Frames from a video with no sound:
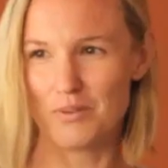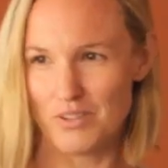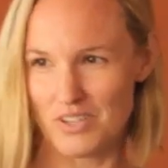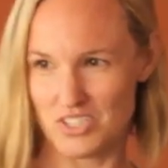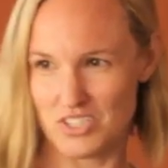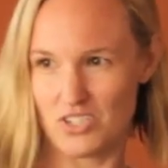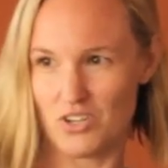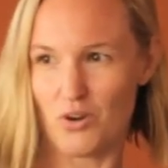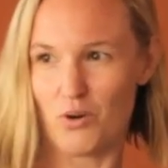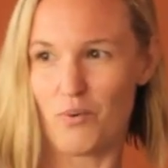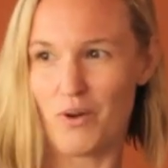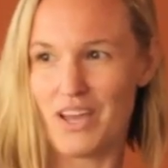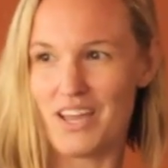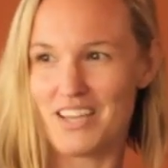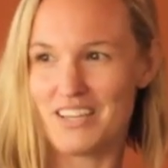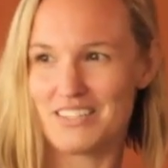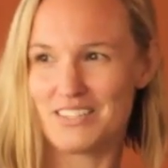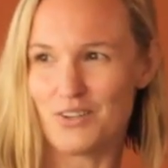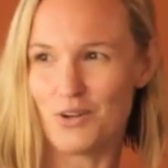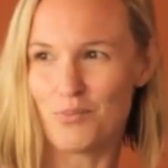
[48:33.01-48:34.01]
Could you go
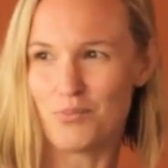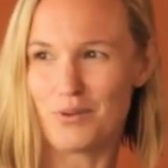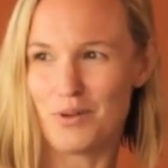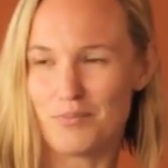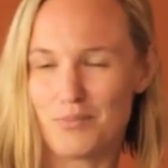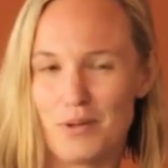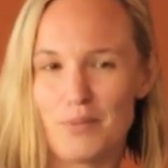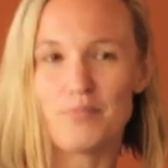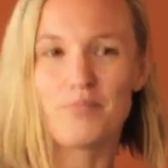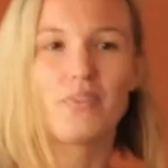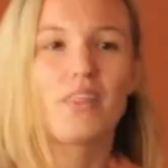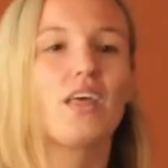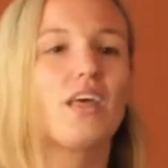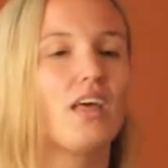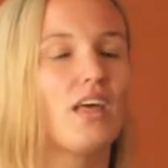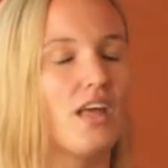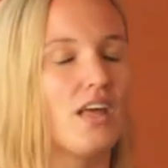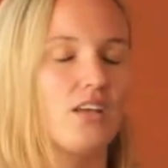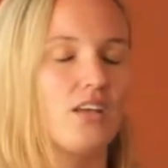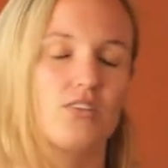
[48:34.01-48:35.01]
away, up.
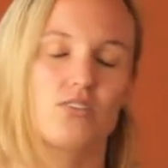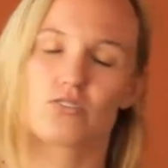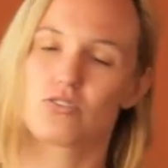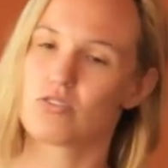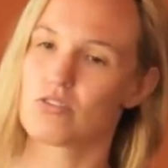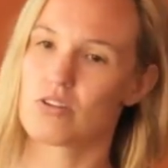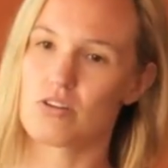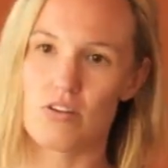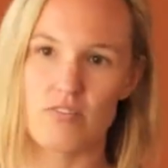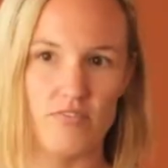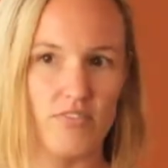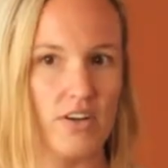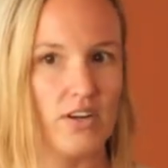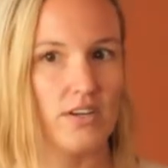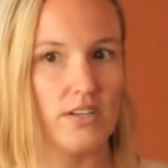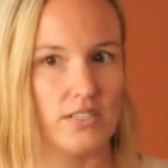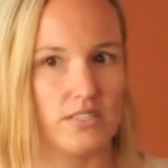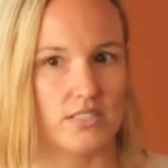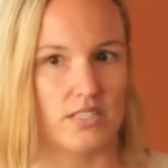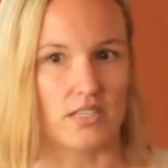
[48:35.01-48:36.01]
So there are
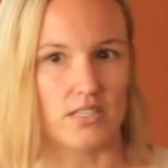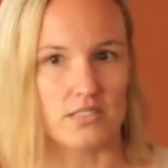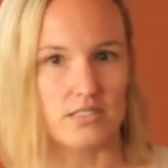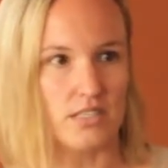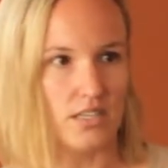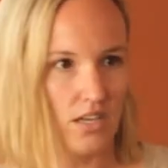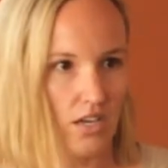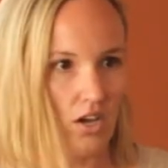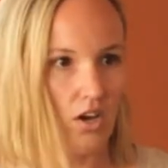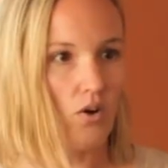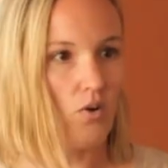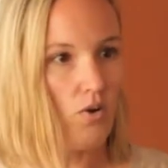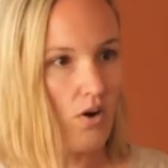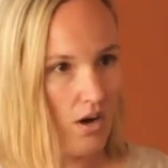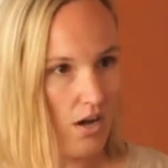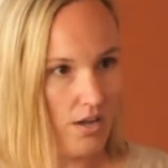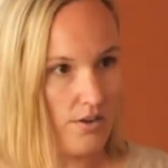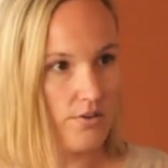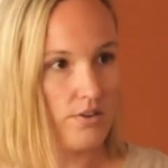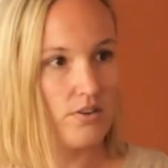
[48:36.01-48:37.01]
various things that can go
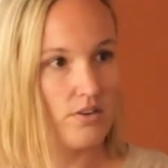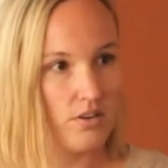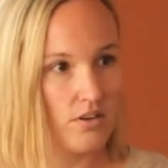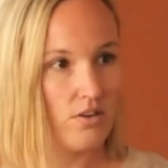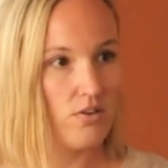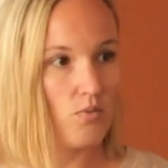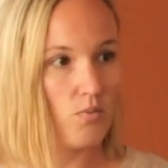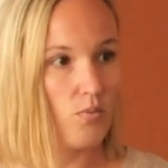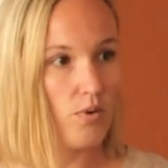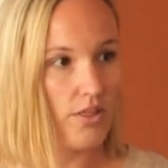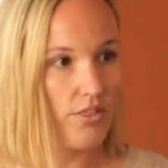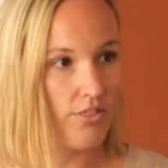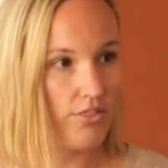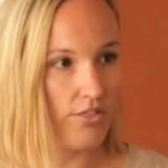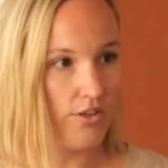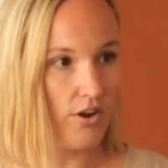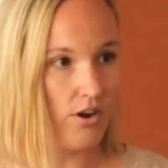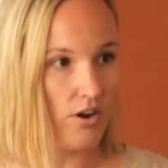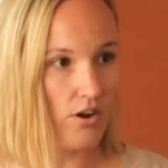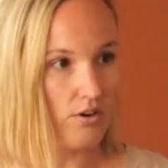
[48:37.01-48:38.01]
on with
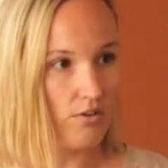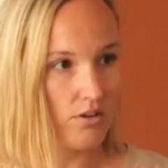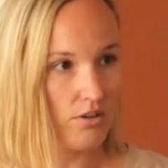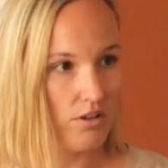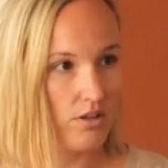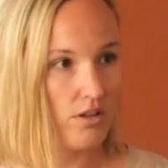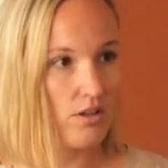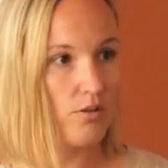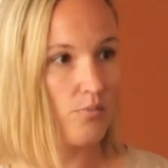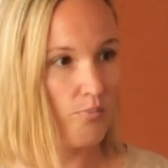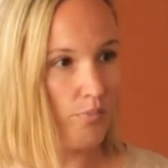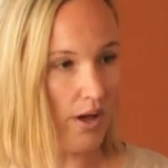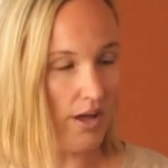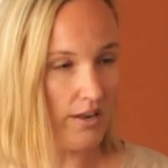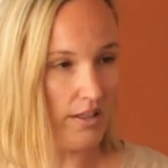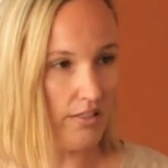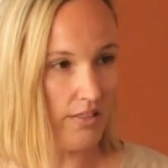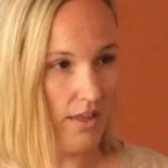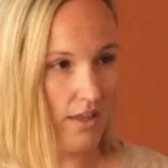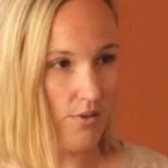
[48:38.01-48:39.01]
their
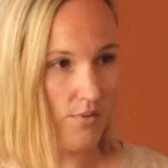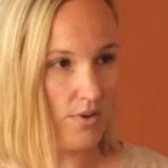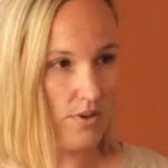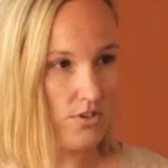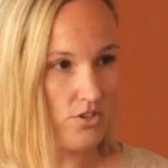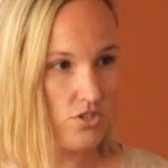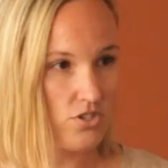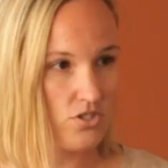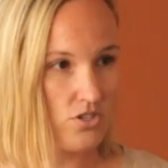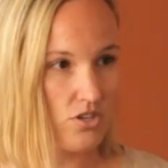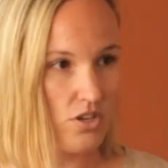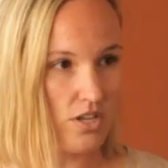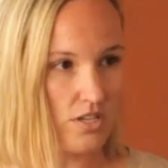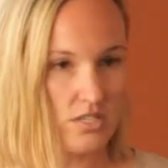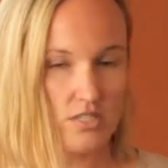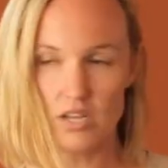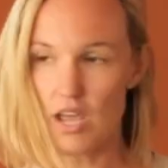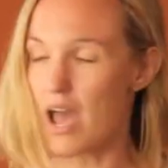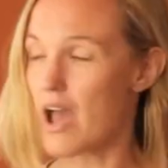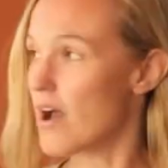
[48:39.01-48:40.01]
body language
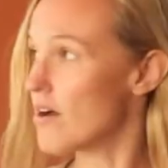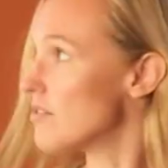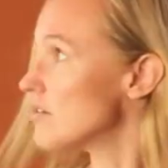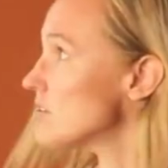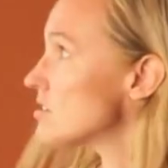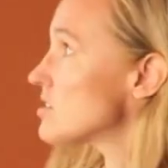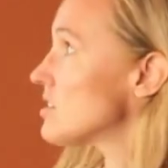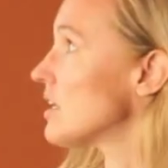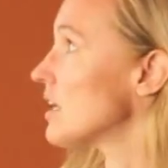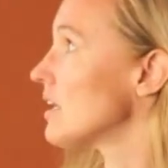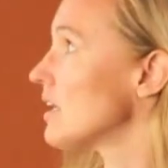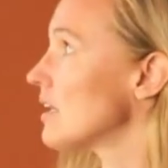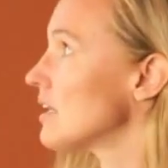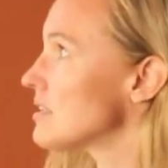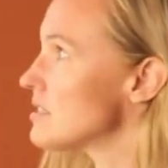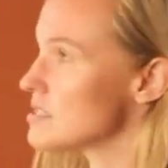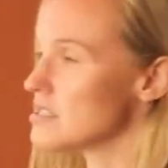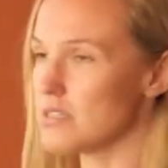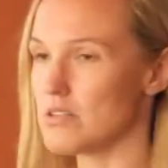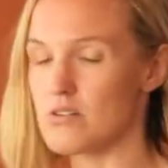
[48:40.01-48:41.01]
as to how they're
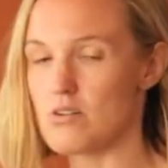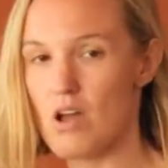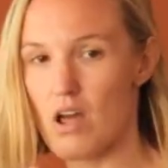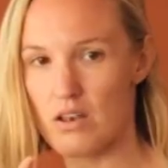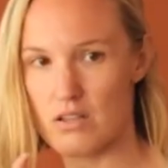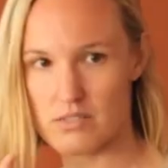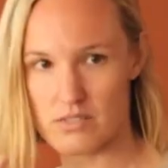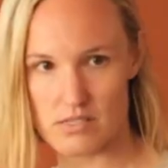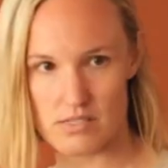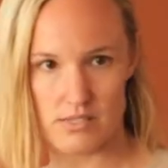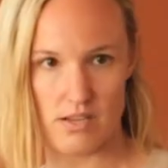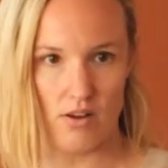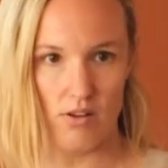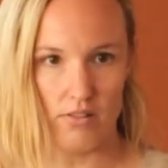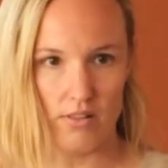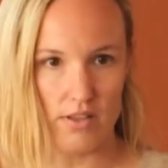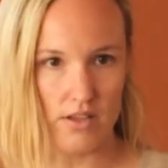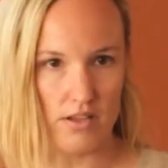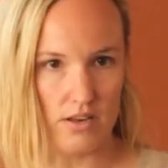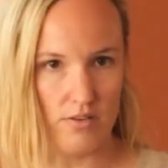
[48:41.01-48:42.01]
standing. They're not
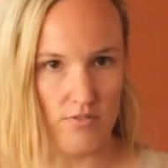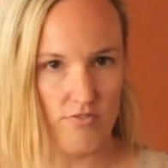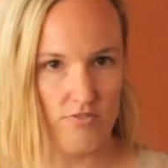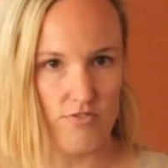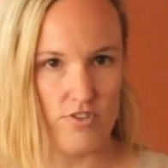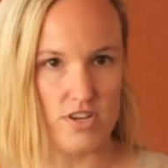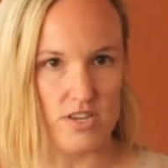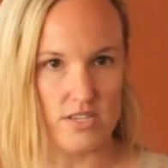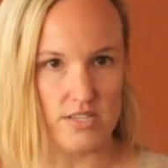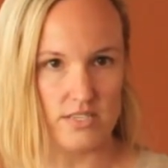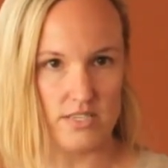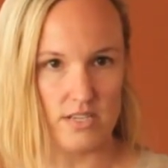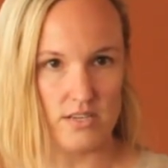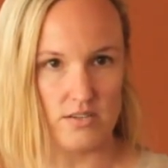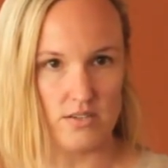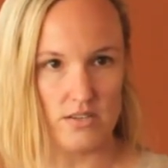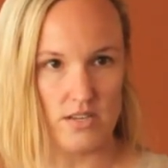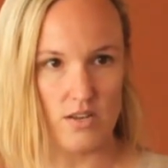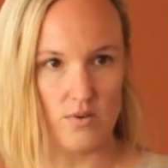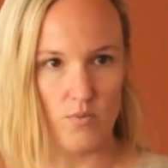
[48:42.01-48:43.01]
necessarily gonna freeze in
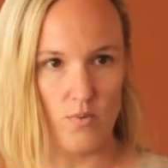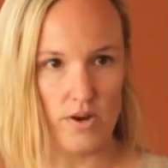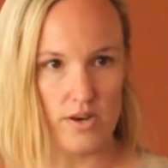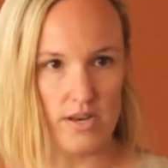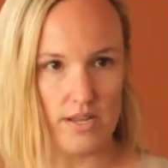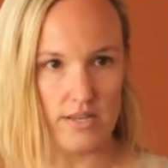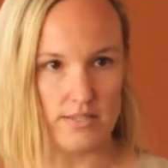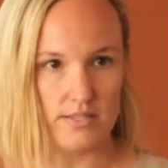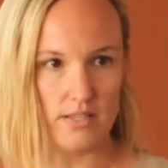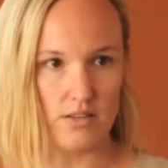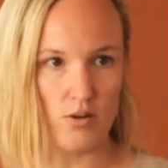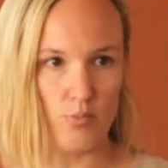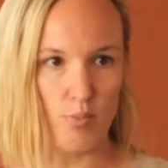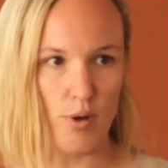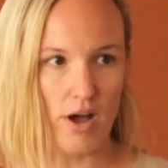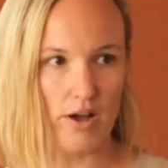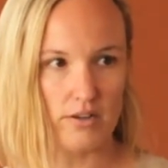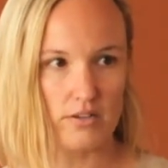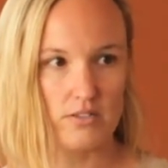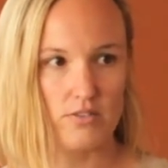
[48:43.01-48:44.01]
one nice little
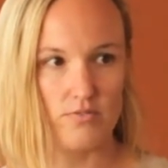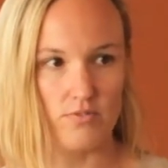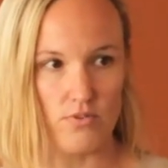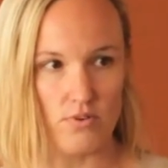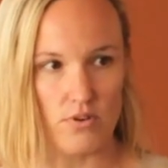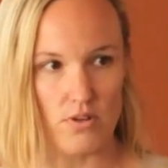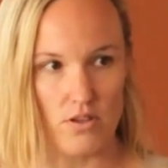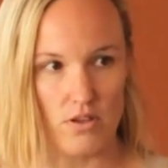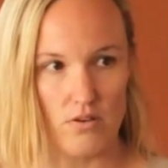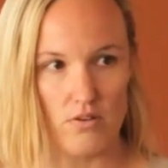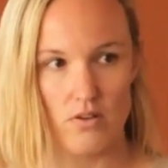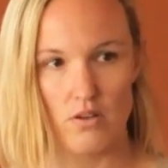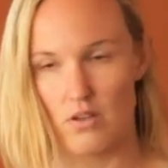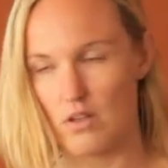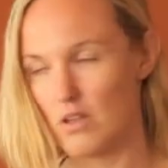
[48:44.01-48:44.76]
box for you,